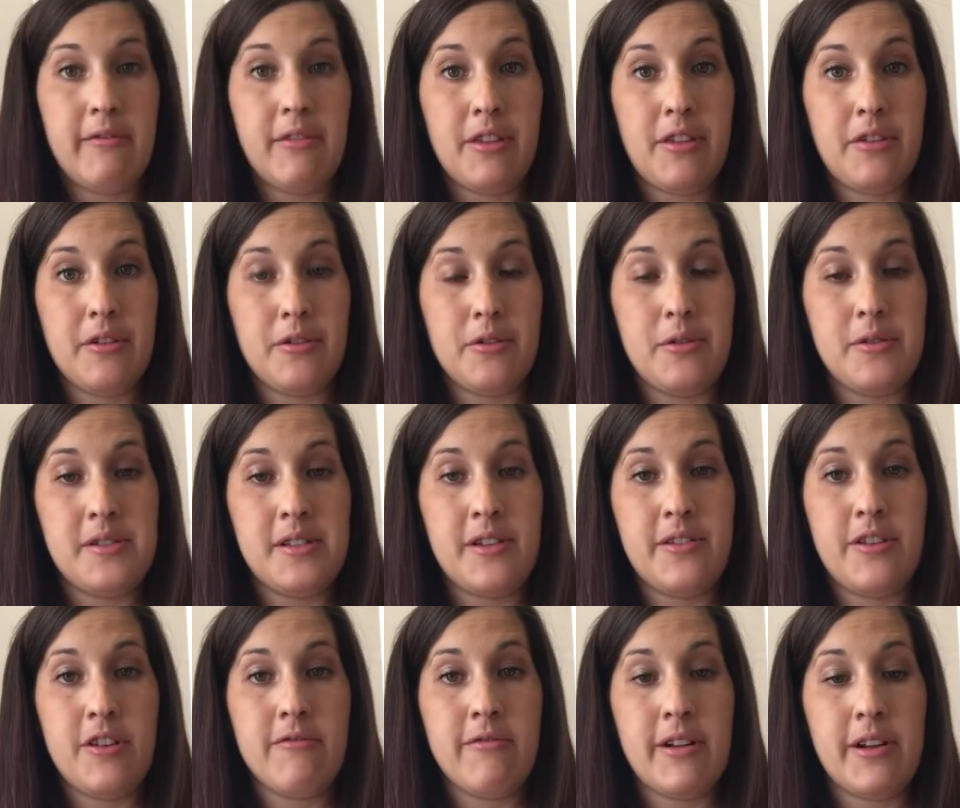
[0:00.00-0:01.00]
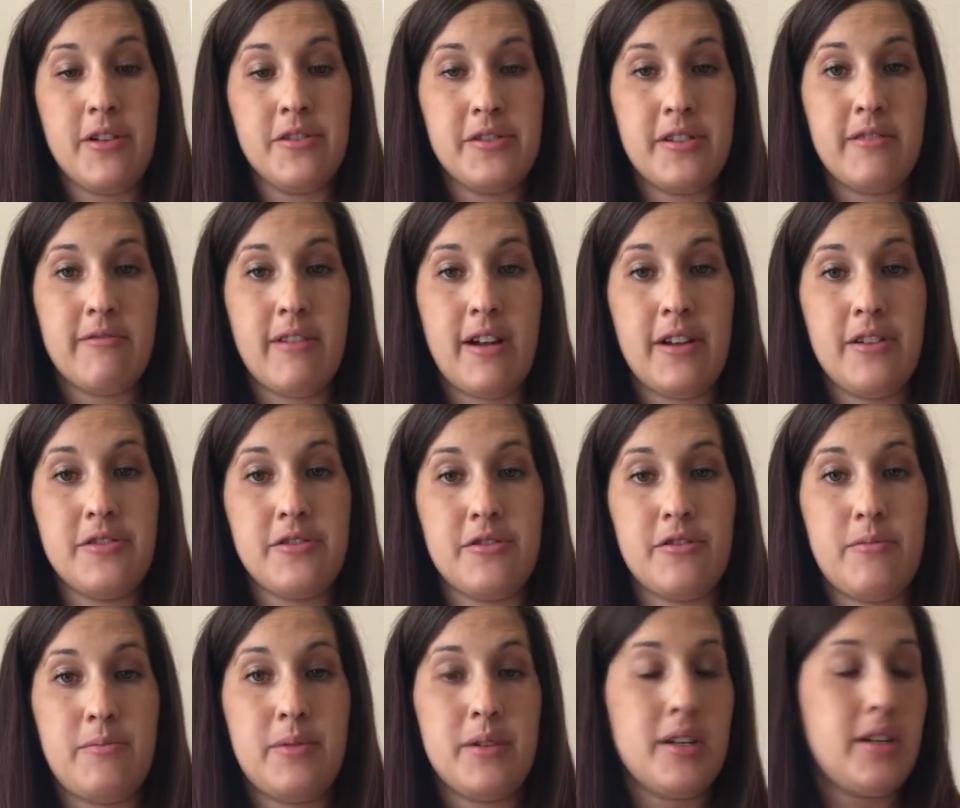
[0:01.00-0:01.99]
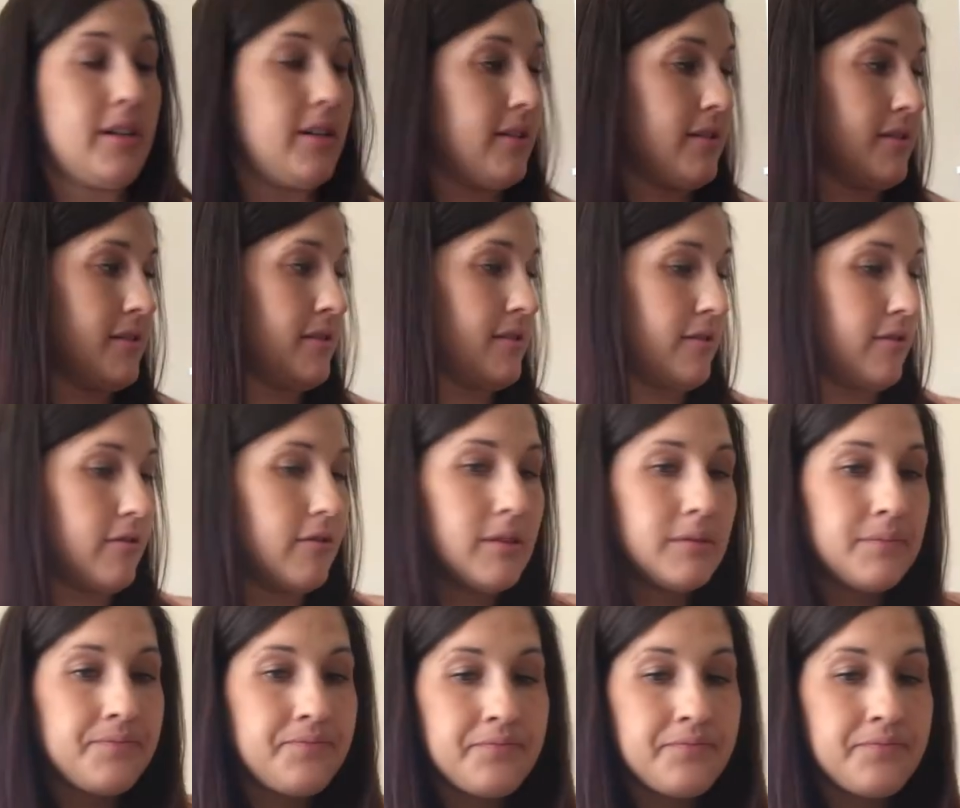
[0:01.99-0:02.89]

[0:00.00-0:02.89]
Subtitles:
with those in your Readers and Writers Notebook also.